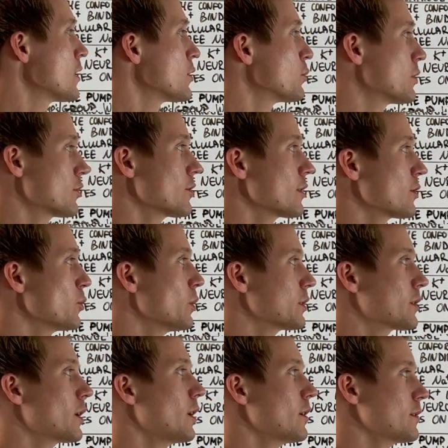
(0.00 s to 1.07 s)
which is what
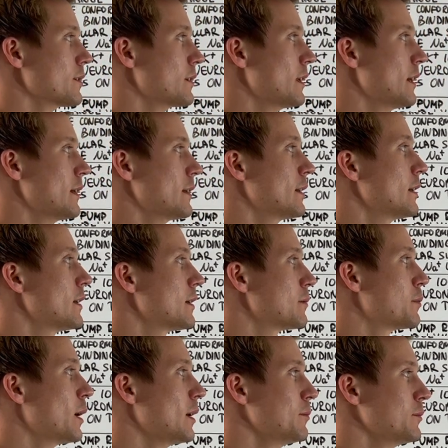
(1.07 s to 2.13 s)
caused the
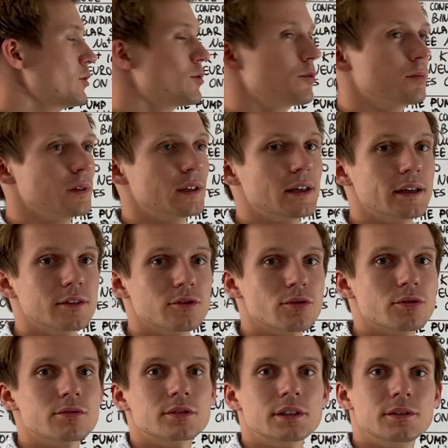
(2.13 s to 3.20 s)
pump to begin
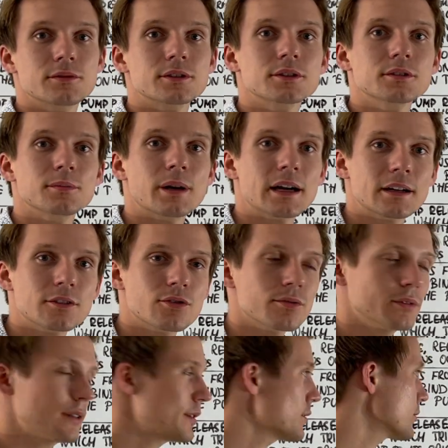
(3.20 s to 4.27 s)
to revert back to
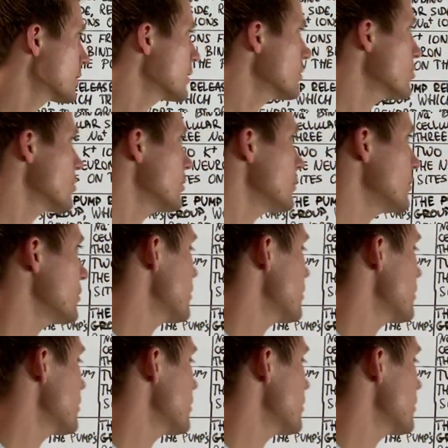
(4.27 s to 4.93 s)
its original